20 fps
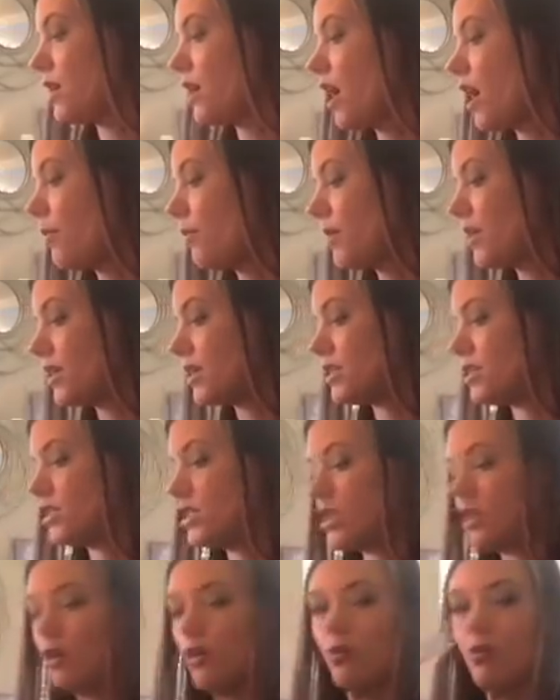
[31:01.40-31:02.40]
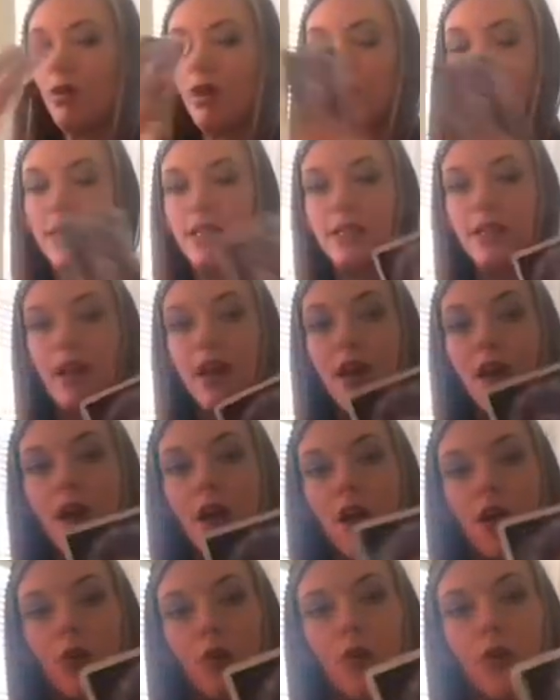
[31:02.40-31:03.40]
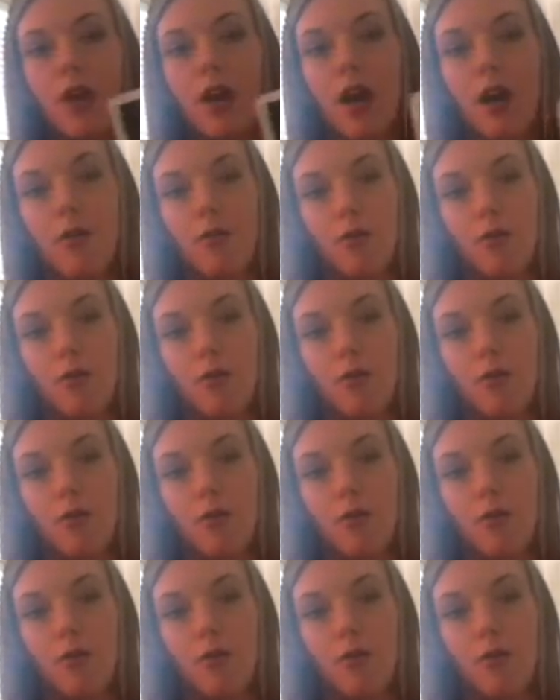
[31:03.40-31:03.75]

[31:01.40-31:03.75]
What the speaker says: coming into, because we are